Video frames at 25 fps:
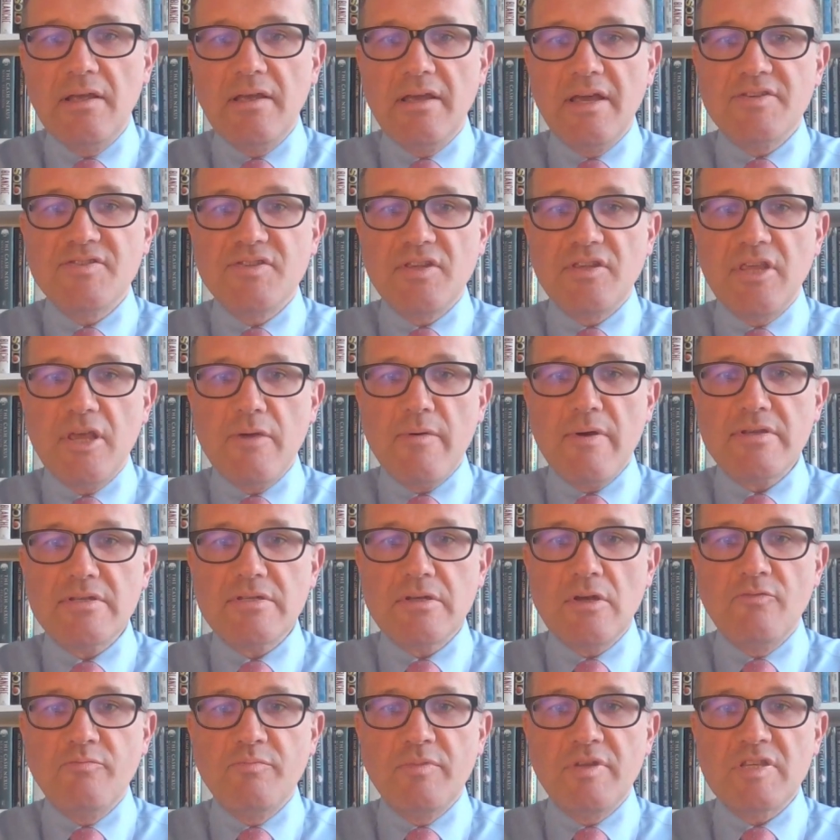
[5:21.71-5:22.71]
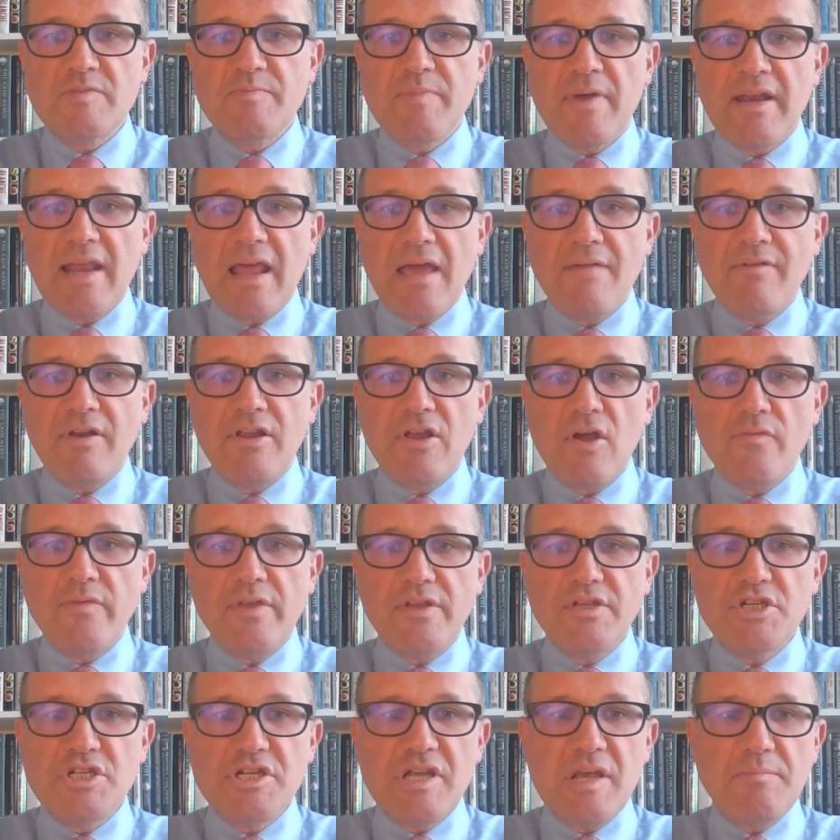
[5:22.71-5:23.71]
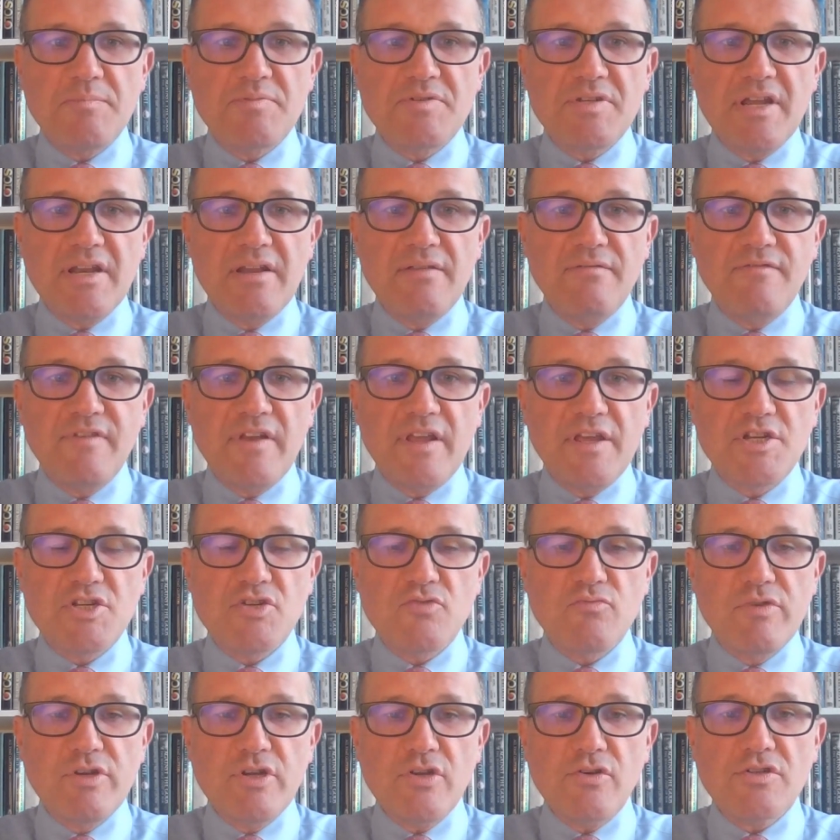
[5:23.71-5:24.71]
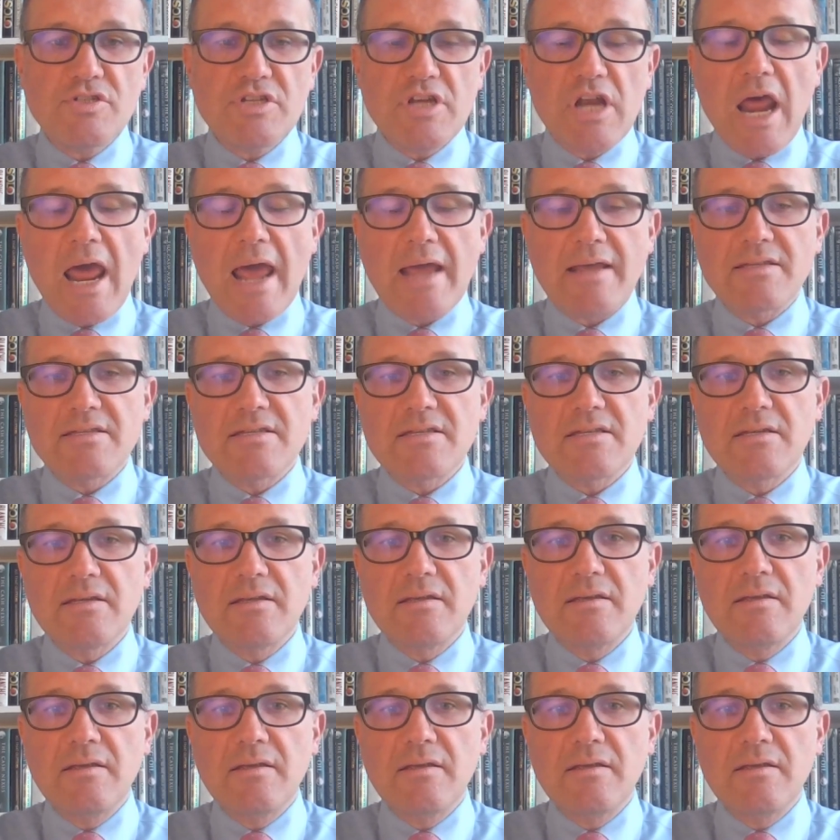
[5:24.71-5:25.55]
as the US government spent heavily on the CHIPS and Inflation Reduction Acts.